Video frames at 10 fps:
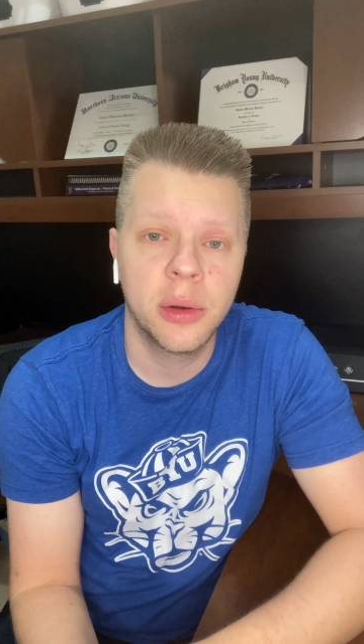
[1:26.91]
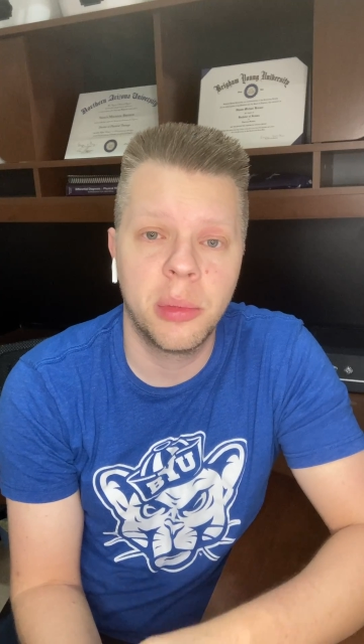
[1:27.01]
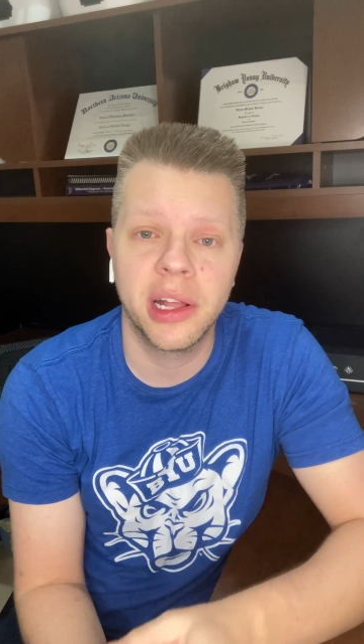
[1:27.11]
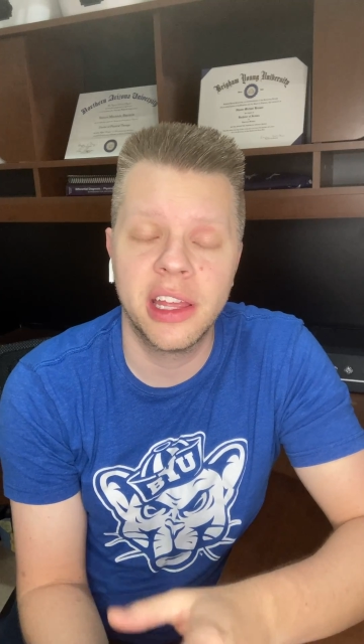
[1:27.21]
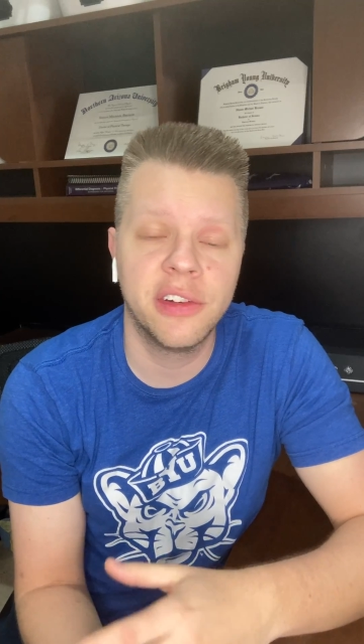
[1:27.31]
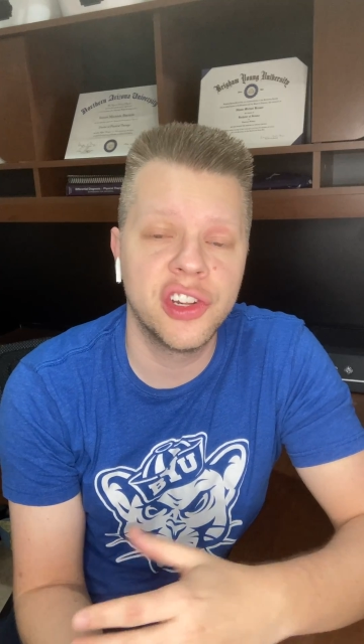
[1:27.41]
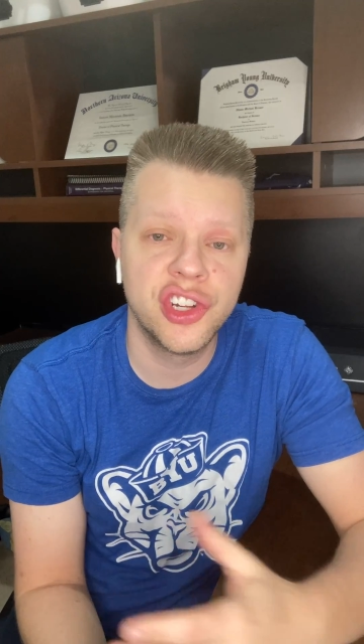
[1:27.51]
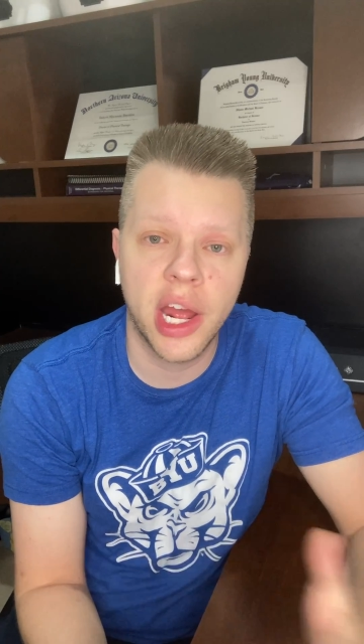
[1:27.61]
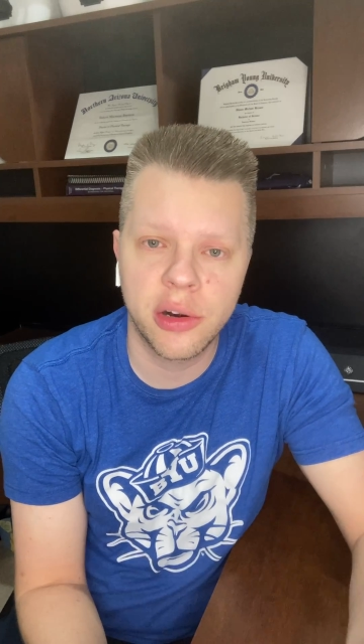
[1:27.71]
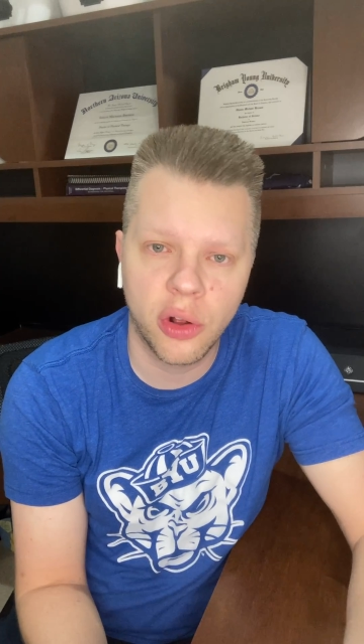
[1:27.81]
but give a
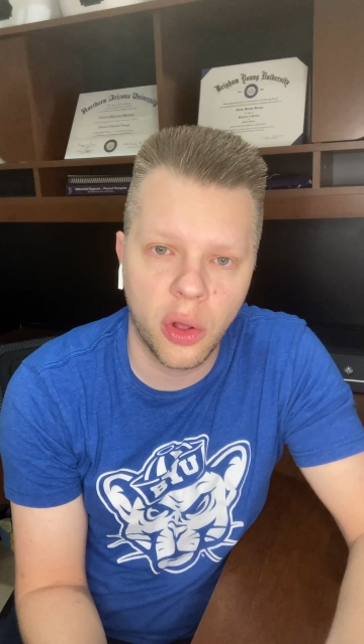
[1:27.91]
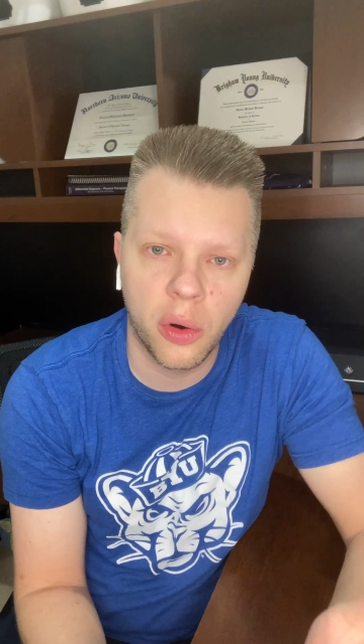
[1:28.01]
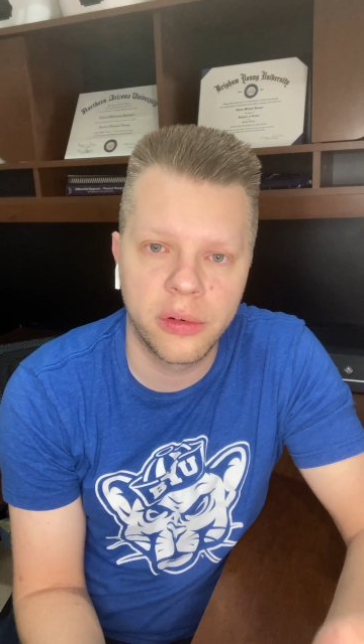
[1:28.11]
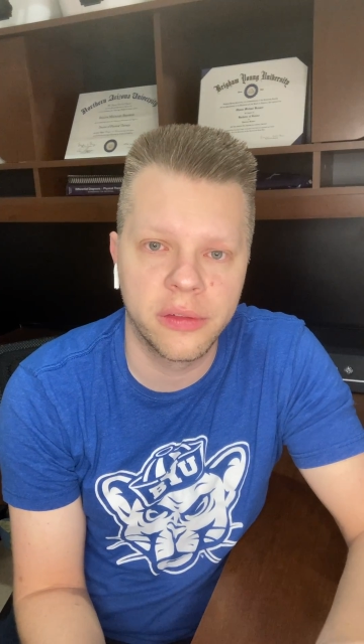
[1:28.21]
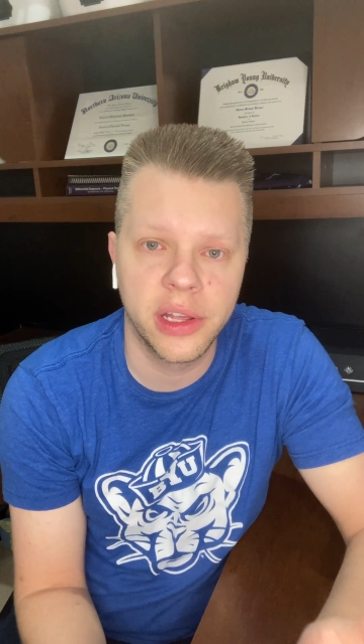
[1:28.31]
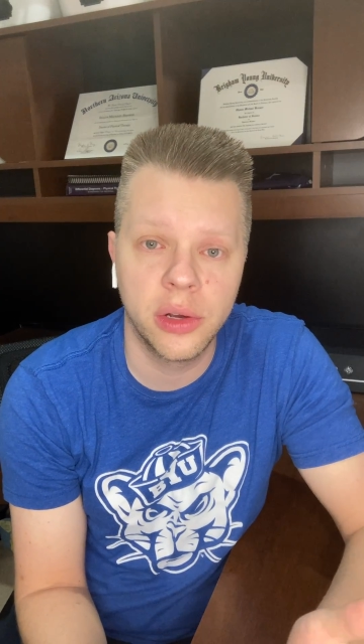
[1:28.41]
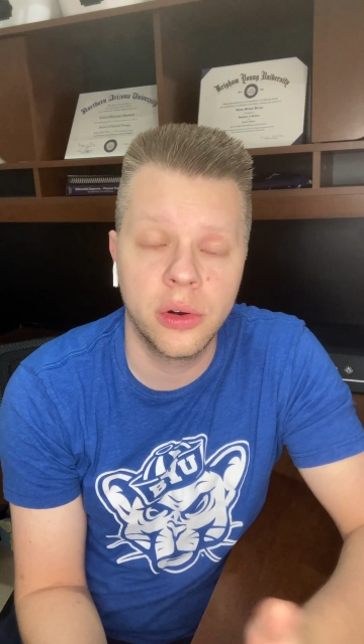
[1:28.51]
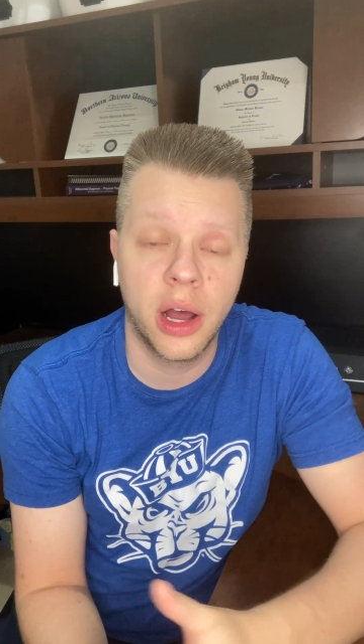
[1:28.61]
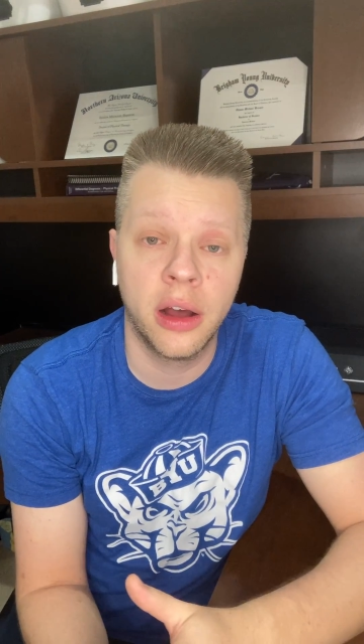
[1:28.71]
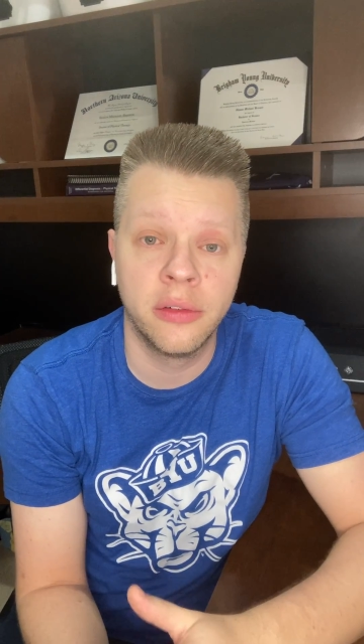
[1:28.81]
general
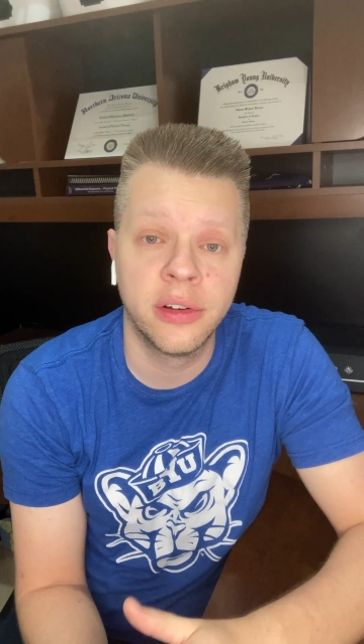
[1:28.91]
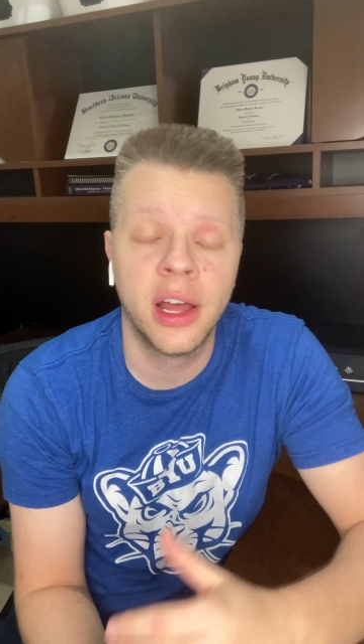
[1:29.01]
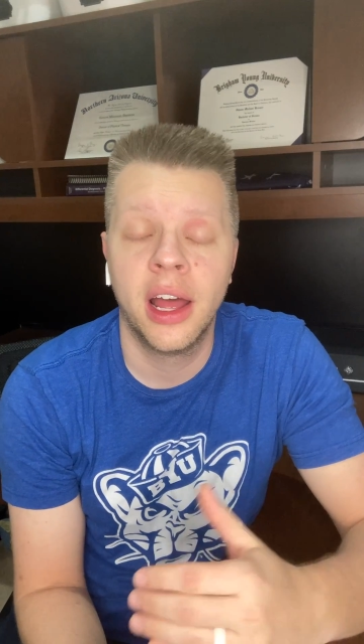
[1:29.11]
overview of